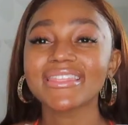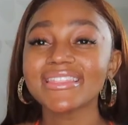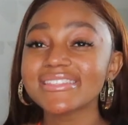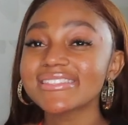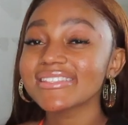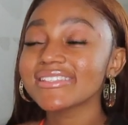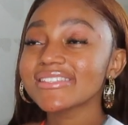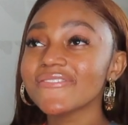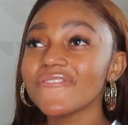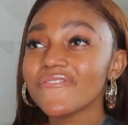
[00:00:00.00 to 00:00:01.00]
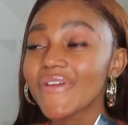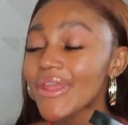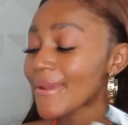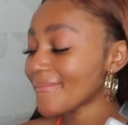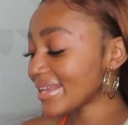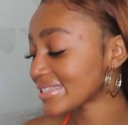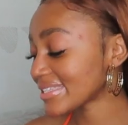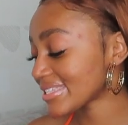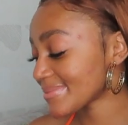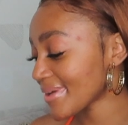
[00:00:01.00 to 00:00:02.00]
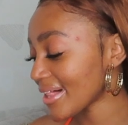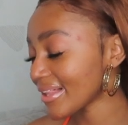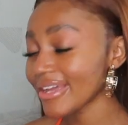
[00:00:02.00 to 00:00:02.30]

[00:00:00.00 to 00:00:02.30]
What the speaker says: This is a very pleasant smell.